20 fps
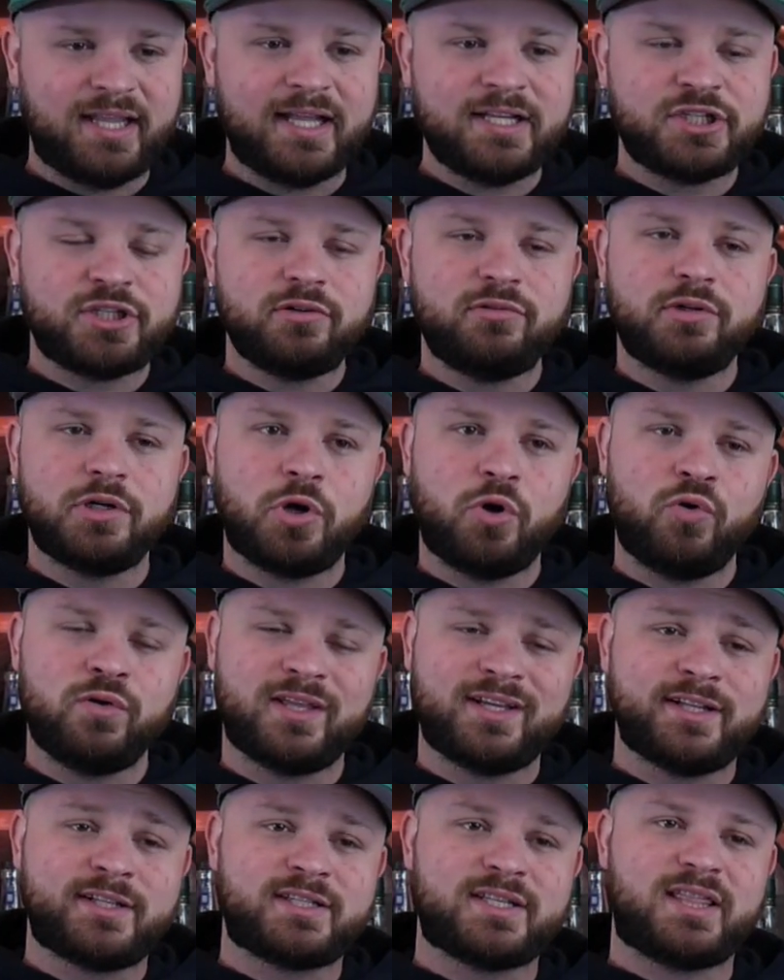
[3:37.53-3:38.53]
lets you know
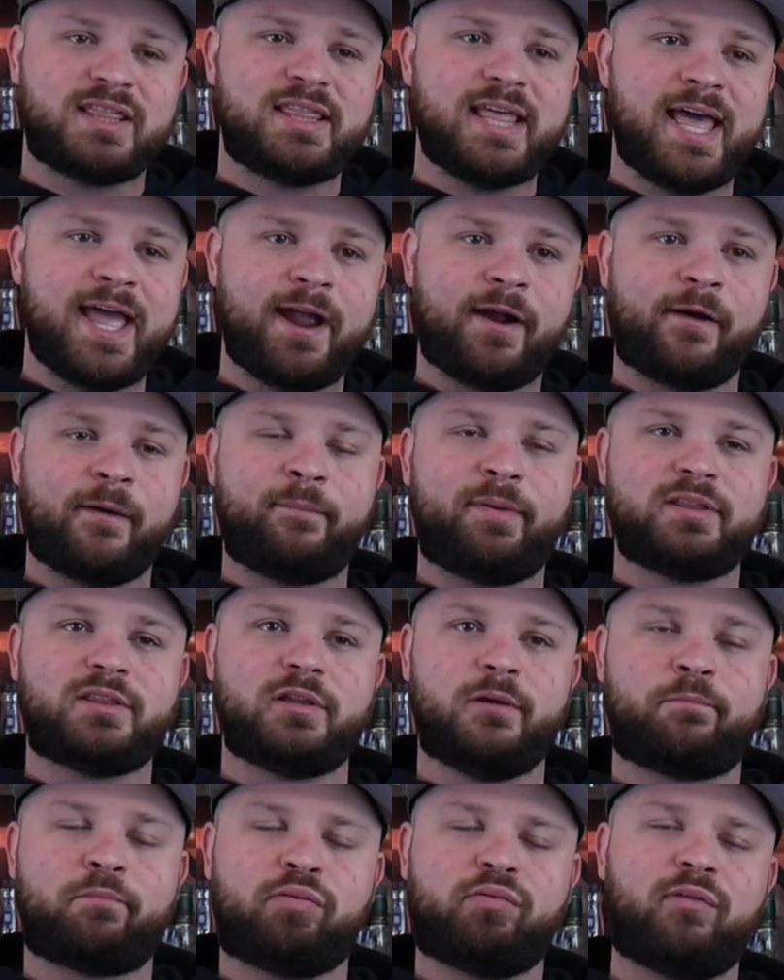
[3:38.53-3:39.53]
that it's there, but
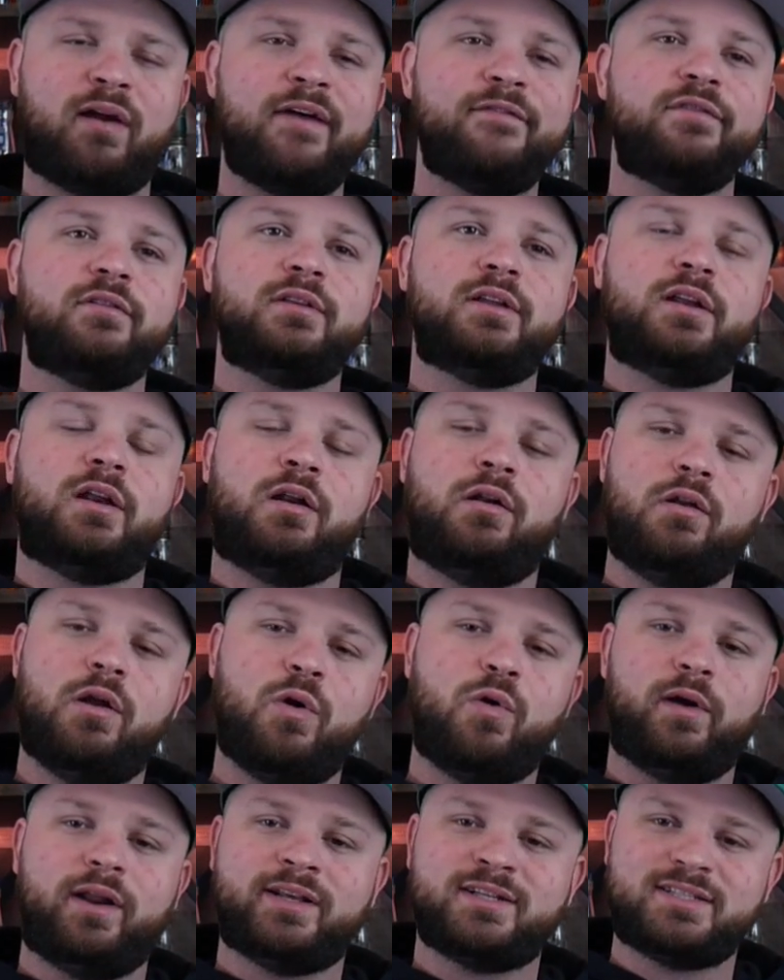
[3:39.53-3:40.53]
the prevalent
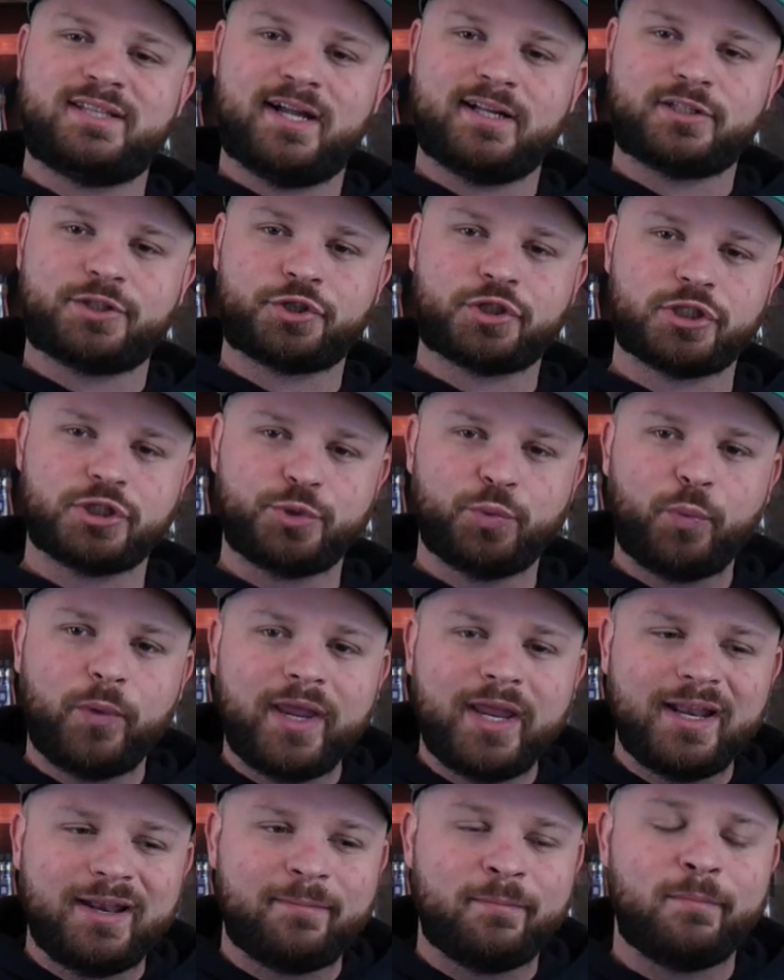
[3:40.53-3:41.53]
note is that
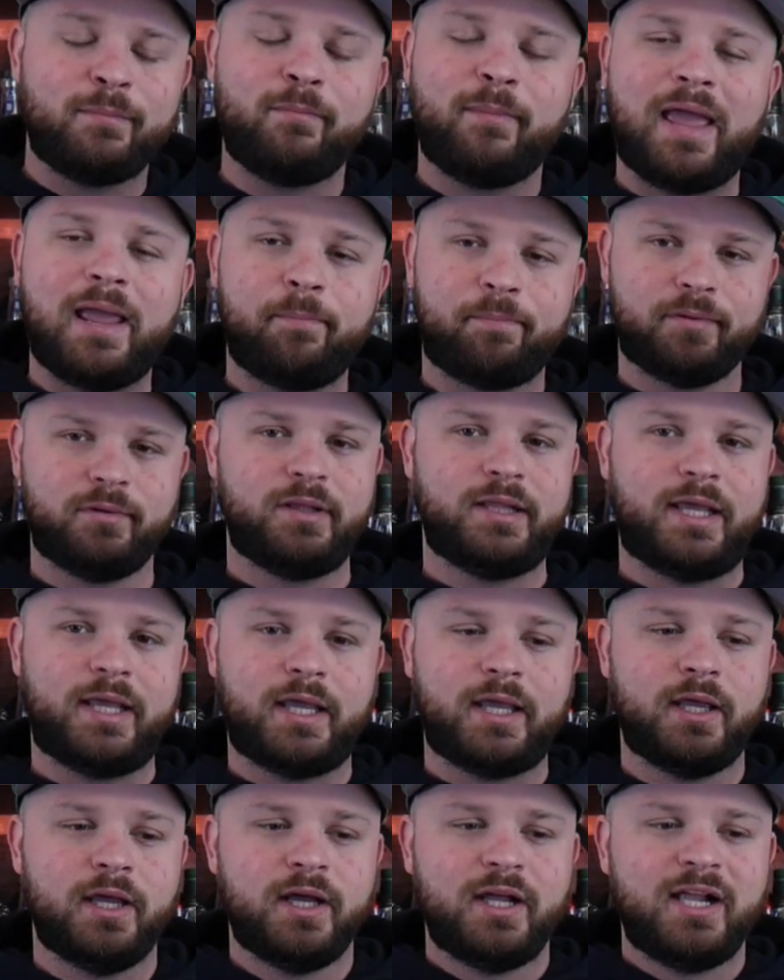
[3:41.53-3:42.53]
sweet
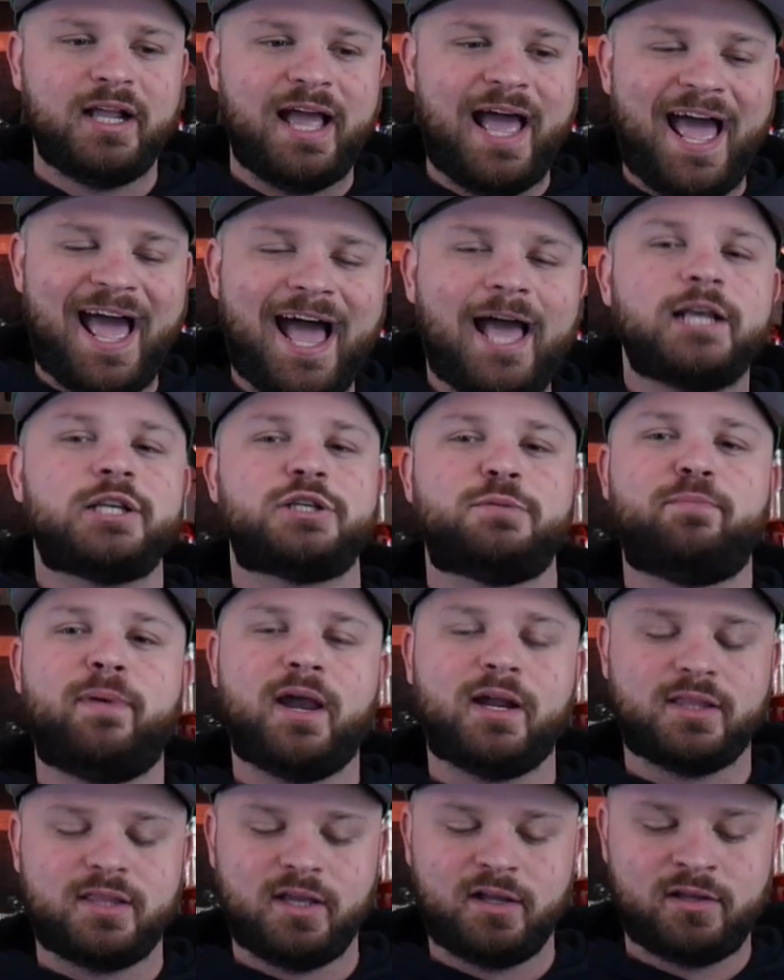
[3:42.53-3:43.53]
mapley
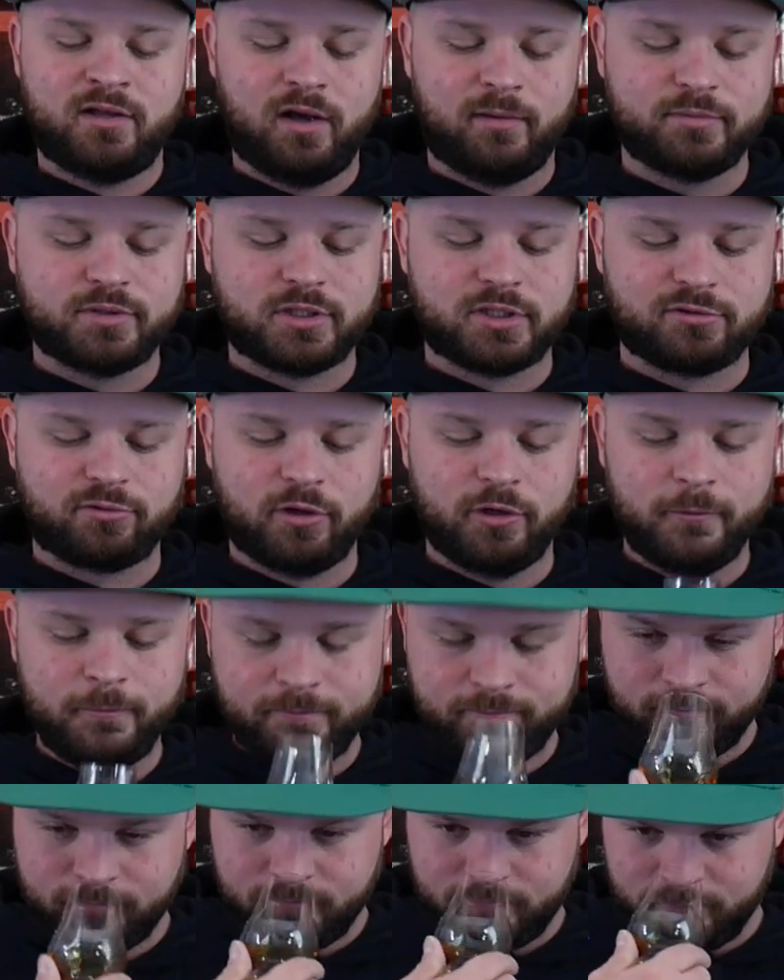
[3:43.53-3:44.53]
aspect that comes
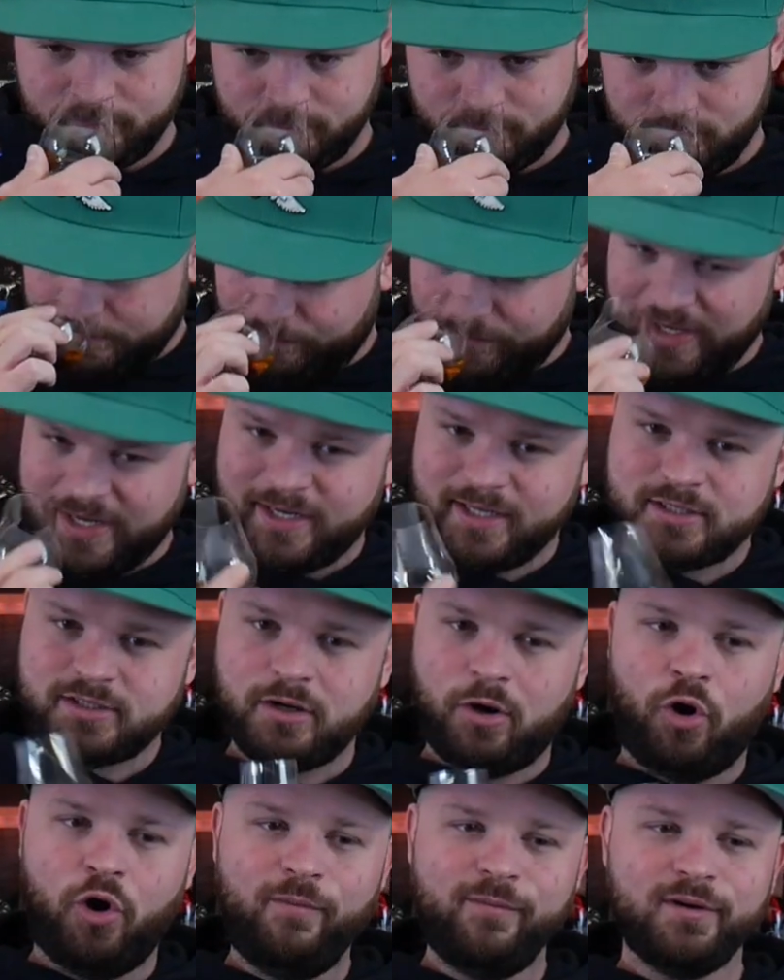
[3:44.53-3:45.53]
through. And
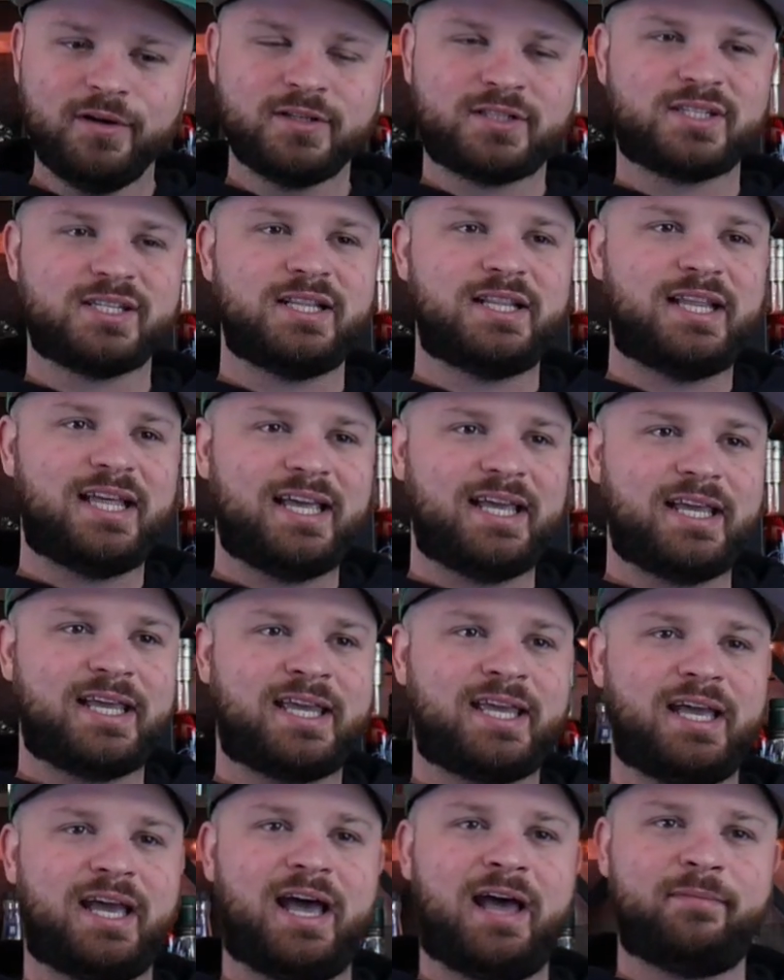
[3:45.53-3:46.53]
it's almost
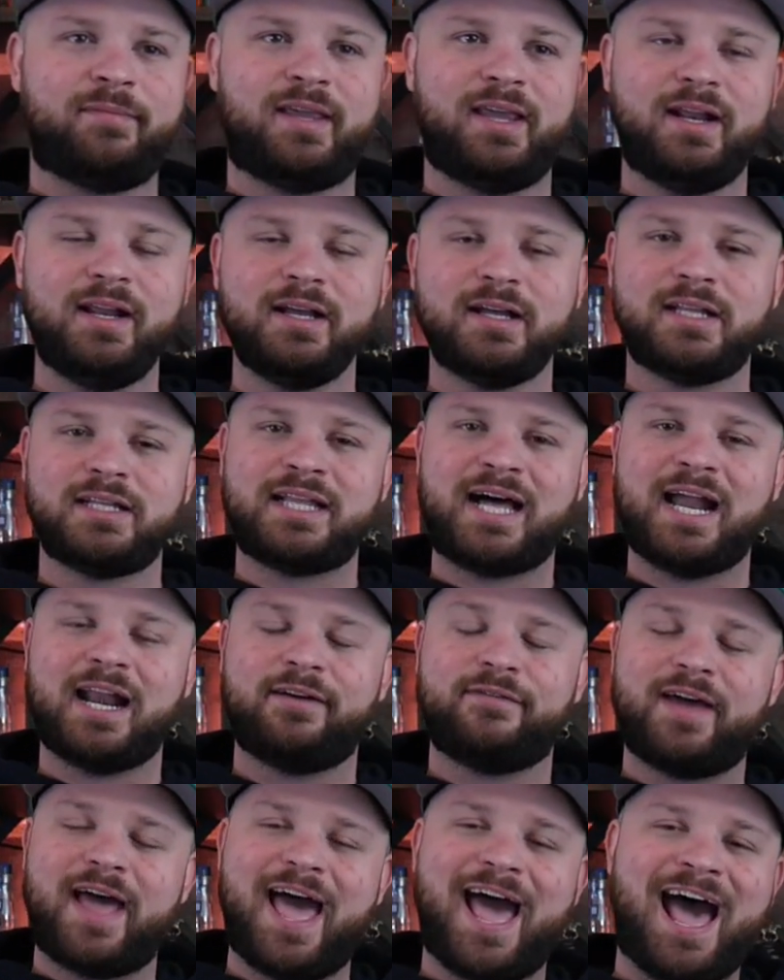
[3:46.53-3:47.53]
like I'm getting a lot
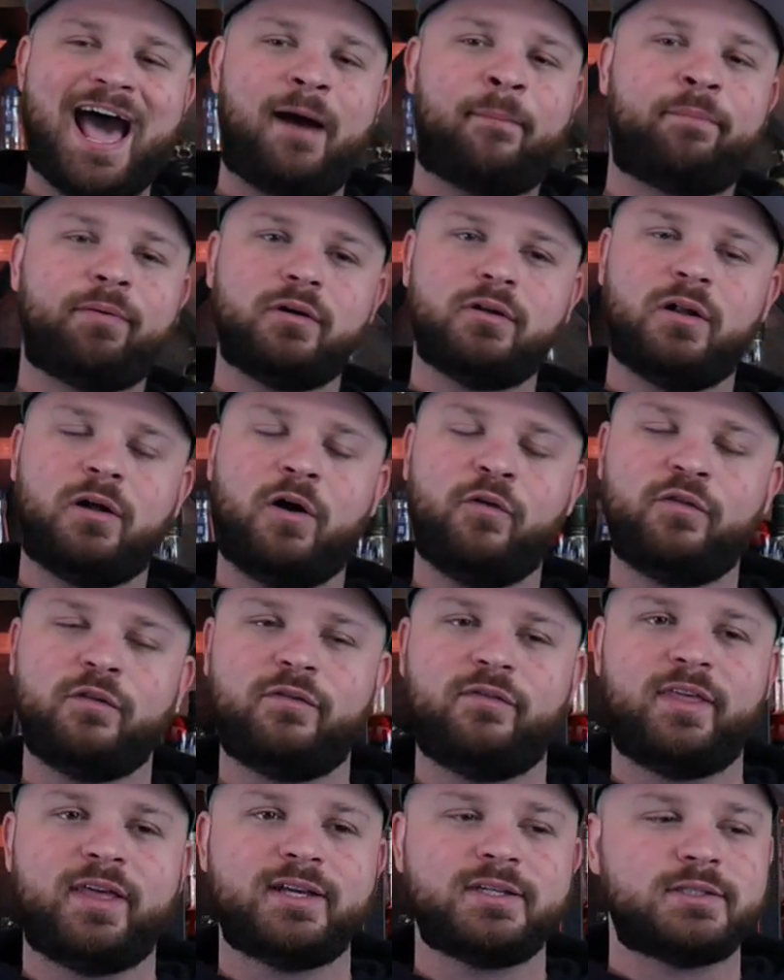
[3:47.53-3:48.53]
of apple off
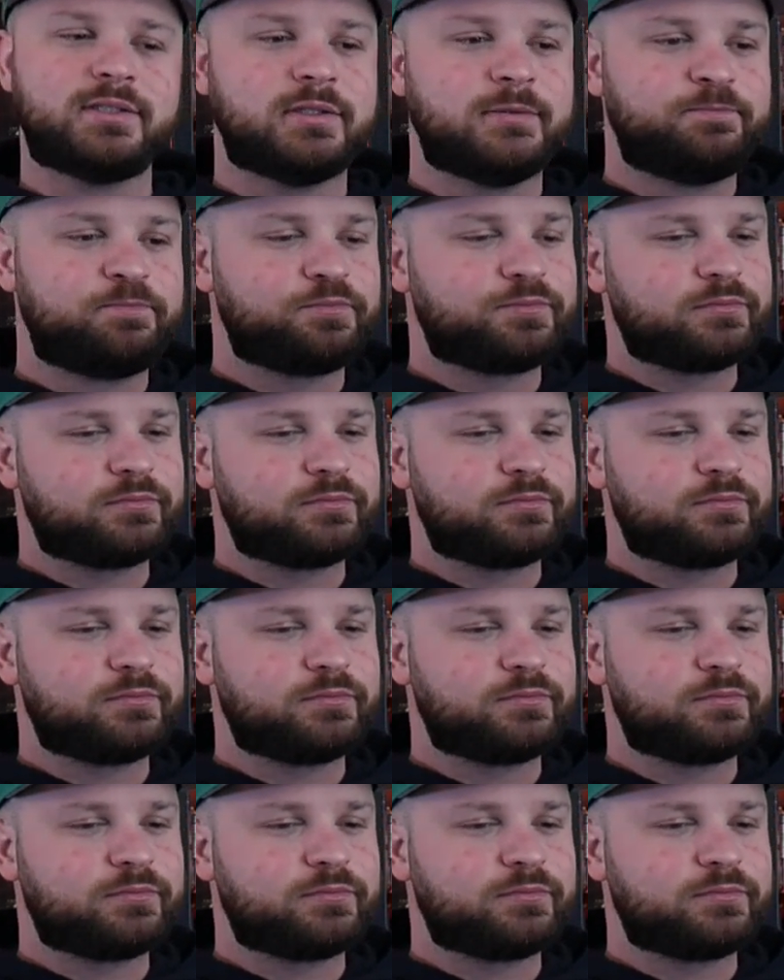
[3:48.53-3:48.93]
of this,